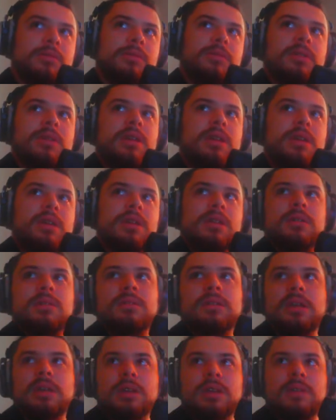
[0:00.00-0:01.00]
and
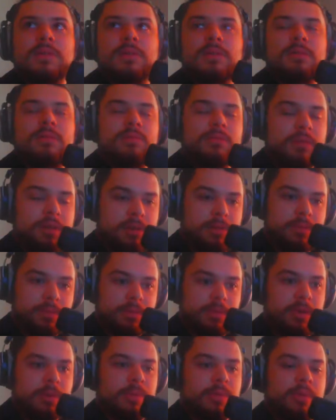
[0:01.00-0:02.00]
a given, you know,
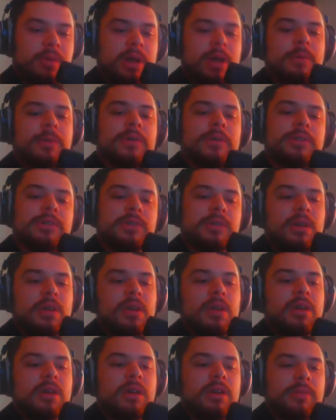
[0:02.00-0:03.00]
your parameters,
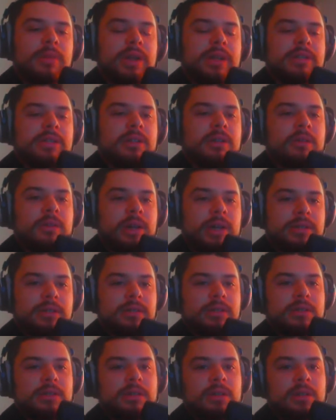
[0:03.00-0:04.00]
complexity
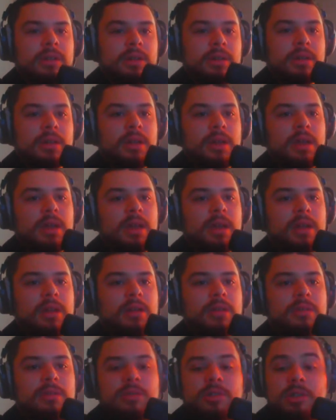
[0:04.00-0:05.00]
arises,
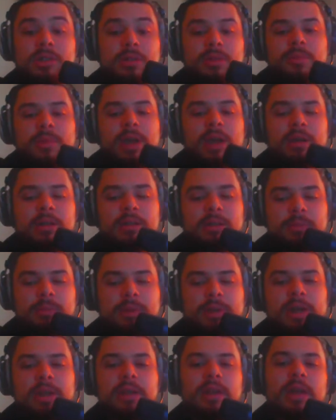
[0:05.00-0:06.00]
and just the mechanism
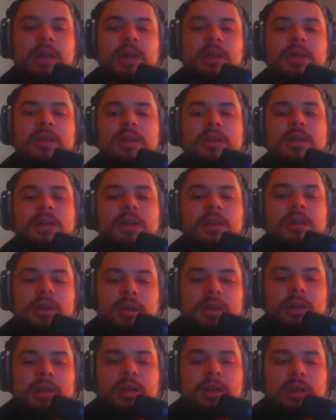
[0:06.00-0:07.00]
behind that.
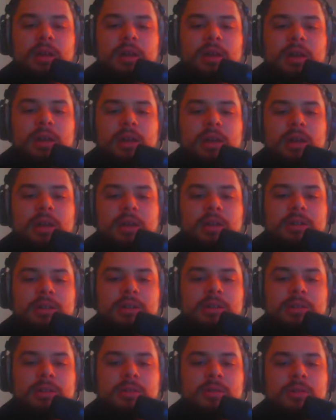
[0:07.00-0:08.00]

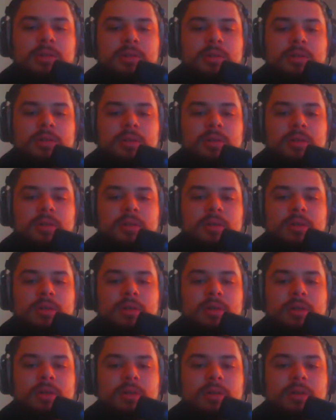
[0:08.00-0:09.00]
It's,
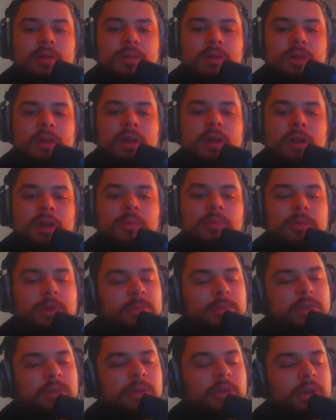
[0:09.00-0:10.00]
yeah, I'm
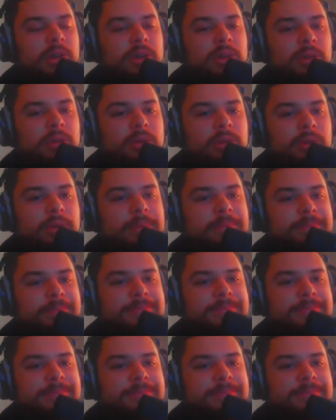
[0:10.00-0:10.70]
still looking into it.